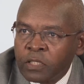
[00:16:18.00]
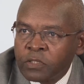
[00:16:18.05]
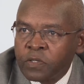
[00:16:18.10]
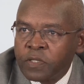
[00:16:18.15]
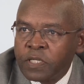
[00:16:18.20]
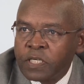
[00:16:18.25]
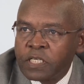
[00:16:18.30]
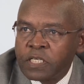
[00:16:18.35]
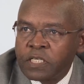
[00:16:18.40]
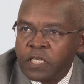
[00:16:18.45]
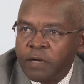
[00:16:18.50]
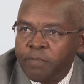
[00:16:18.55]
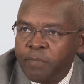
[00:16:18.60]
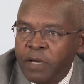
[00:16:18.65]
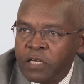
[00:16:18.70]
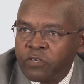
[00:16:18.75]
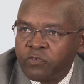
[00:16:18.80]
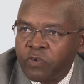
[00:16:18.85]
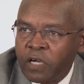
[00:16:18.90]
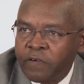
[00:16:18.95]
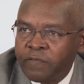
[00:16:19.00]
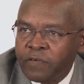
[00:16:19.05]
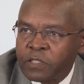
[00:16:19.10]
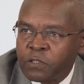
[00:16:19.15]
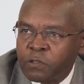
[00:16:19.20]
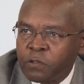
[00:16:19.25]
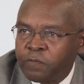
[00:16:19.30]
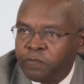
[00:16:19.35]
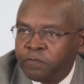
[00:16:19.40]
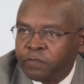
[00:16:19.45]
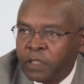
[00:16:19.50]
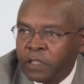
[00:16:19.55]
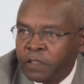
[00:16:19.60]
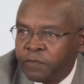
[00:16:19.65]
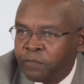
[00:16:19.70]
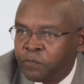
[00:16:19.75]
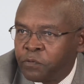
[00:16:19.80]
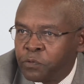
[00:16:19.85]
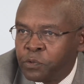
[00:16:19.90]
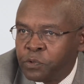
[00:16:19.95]
So this is the main drivers of
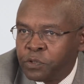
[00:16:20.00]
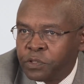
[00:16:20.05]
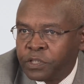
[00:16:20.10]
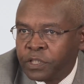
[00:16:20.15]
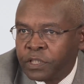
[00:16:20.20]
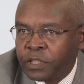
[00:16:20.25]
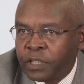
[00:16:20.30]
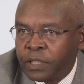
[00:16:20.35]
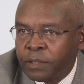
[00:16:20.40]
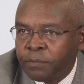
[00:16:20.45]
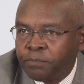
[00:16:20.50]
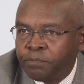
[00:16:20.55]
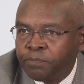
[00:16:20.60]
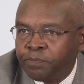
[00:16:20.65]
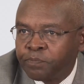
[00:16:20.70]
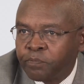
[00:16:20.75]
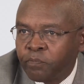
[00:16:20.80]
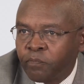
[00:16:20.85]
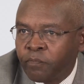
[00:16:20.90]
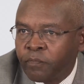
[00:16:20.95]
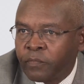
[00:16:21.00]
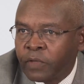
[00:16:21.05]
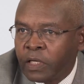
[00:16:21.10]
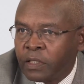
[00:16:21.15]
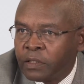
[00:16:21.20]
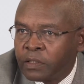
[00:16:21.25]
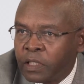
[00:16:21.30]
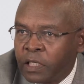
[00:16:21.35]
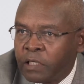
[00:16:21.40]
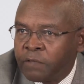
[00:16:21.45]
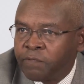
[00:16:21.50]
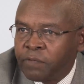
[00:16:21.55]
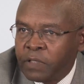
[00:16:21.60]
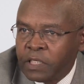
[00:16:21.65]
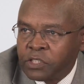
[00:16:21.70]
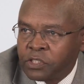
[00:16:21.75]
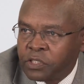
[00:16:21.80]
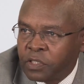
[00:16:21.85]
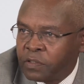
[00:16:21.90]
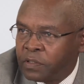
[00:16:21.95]
food
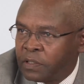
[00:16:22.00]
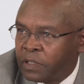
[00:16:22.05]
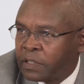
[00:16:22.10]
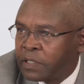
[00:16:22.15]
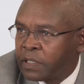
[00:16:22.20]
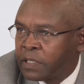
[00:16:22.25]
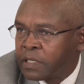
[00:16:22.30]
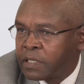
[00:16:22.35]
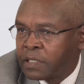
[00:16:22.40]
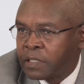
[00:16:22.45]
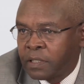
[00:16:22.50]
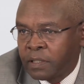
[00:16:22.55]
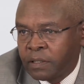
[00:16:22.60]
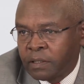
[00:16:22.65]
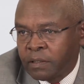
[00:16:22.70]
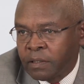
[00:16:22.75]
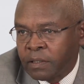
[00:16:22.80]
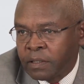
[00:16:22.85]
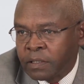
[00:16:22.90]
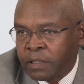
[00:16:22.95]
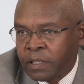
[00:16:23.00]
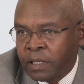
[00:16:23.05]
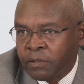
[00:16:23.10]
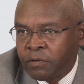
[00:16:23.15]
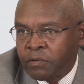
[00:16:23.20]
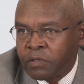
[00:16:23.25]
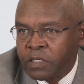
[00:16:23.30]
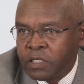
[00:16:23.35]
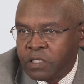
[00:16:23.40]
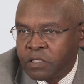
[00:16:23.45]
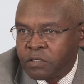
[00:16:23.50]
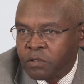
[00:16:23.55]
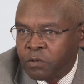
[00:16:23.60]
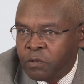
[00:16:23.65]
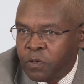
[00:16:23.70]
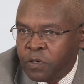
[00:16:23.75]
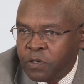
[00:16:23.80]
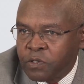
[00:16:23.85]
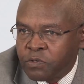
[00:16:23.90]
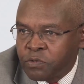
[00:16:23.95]
inflation. I think I don't need to
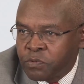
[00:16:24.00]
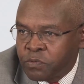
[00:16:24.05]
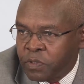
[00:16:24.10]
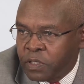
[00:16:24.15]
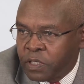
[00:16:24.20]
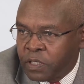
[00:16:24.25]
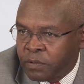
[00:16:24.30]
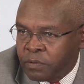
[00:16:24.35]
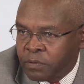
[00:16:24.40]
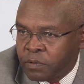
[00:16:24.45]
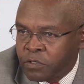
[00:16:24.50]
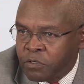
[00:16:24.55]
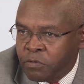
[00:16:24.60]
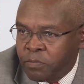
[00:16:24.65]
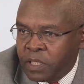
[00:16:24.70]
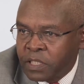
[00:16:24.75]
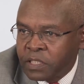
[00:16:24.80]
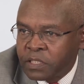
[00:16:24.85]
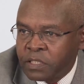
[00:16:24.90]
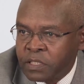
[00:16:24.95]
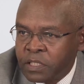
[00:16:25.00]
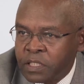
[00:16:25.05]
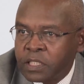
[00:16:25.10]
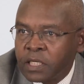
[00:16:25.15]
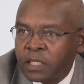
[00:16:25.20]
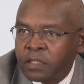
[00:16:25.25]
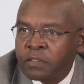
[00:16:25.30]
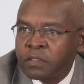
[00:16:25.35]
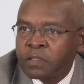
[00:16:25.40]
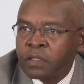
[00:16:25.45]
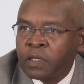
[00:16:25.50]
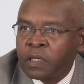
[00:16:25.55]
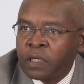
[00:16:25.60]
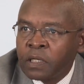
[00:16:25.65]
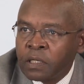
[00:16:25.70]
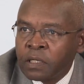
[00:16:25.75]
go into too much details.